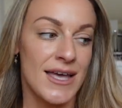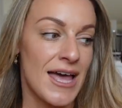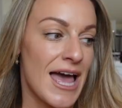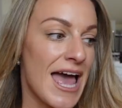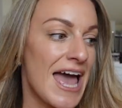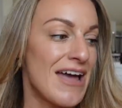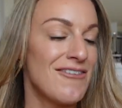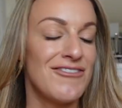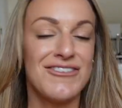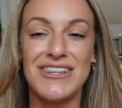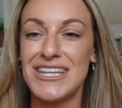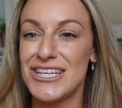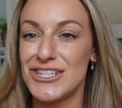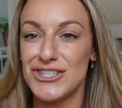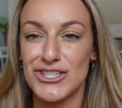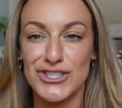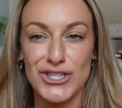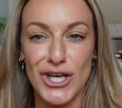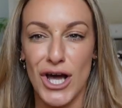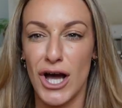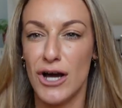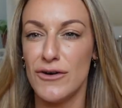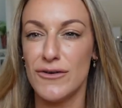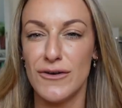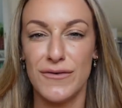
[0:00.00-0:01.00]
everything's just
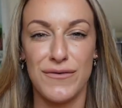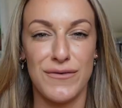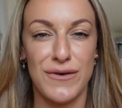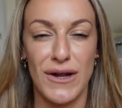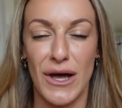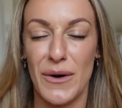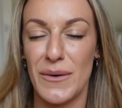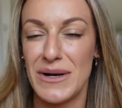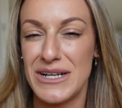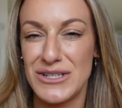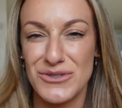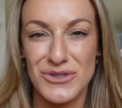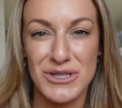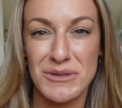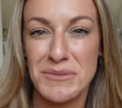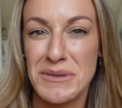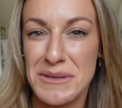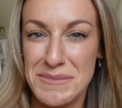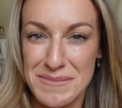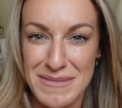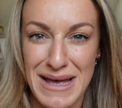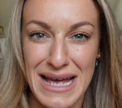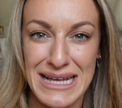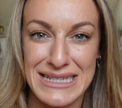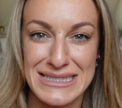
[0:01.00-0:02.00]
overflowing, it's a little
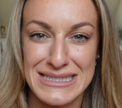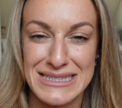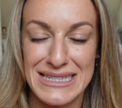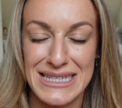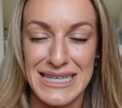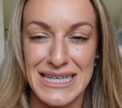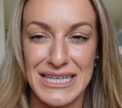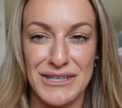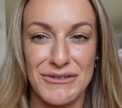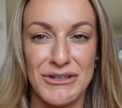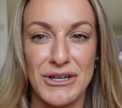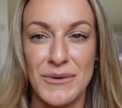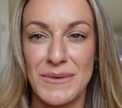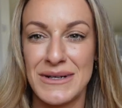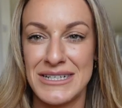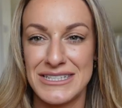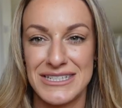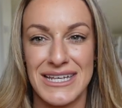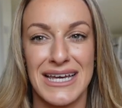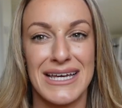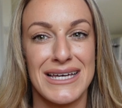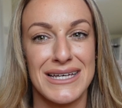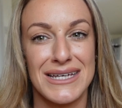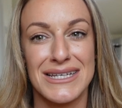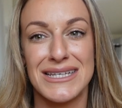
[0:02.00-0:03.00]
bit messy. You know when it's
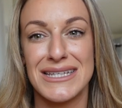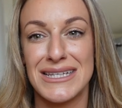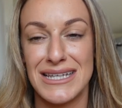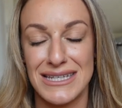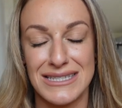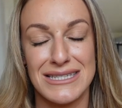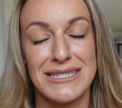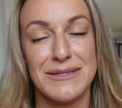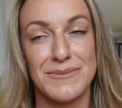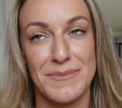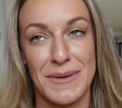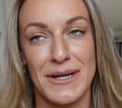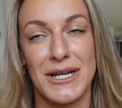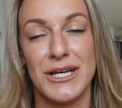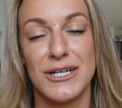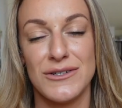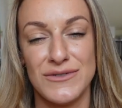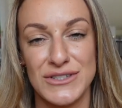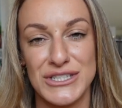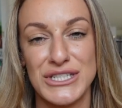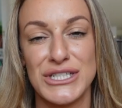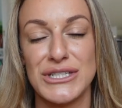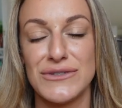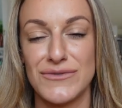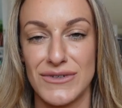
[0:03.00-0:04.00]
like, this has been
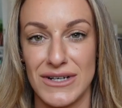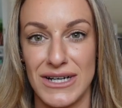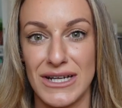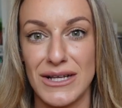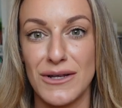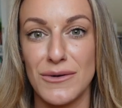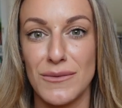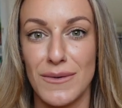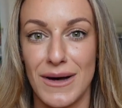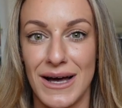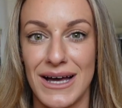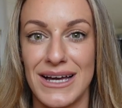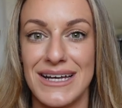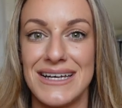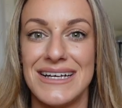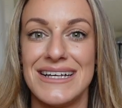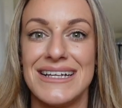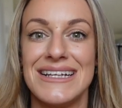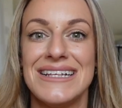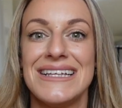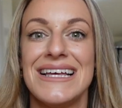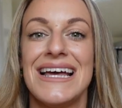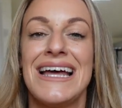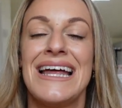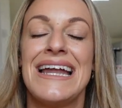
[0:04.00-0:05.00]
overdue for a little
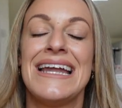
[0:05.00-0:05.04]
while.